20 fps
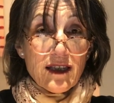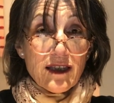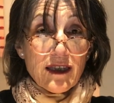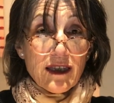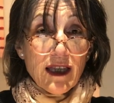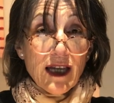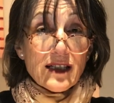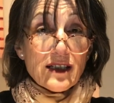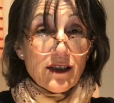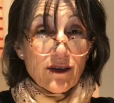
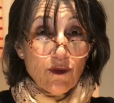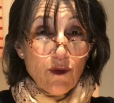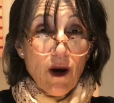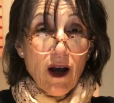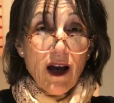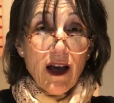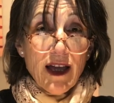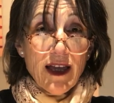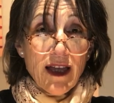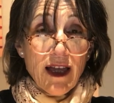That is
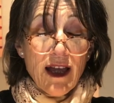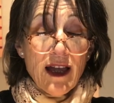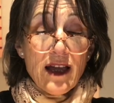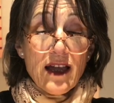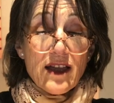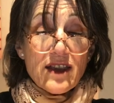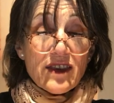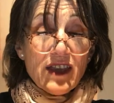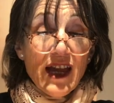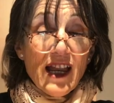why
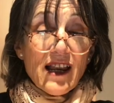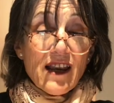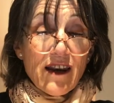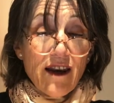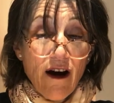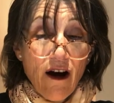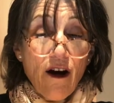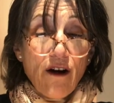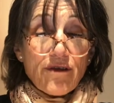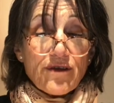they
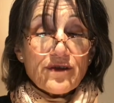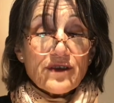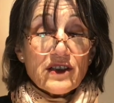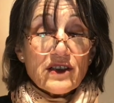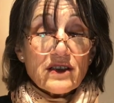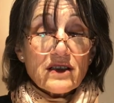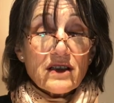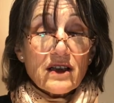laughed